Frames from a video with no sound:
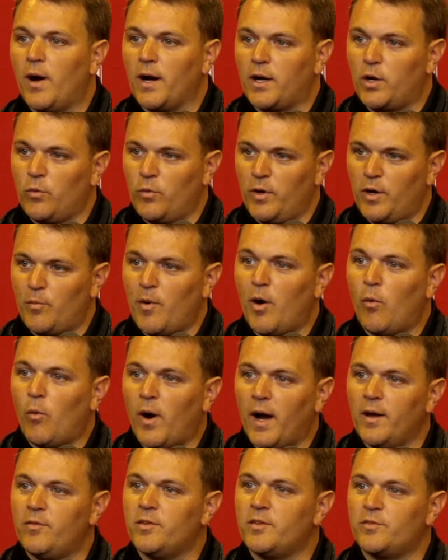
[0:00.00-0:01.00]
career. My
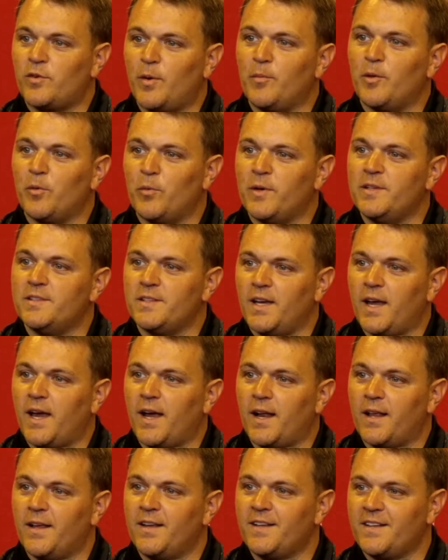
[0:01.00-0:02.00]
wife is from
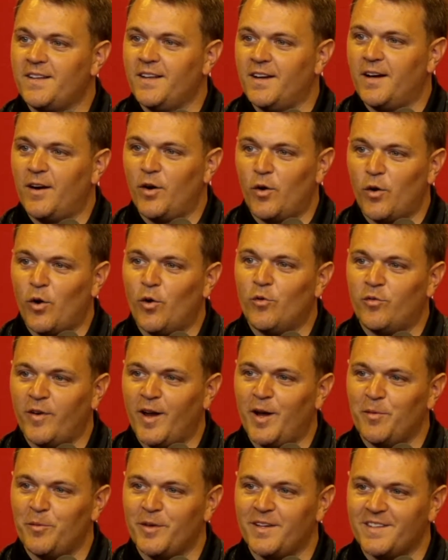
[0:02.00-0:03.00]
Louisiana. Her old
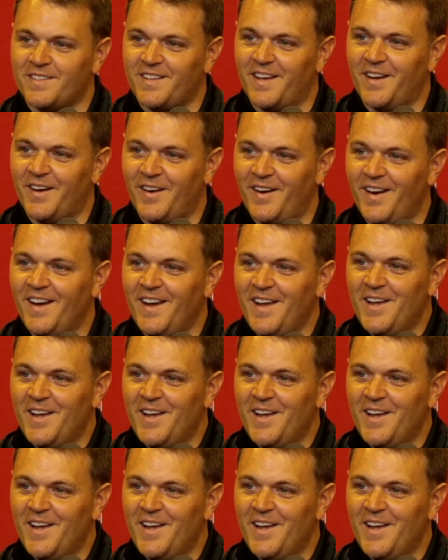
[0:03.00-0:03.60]
family is there.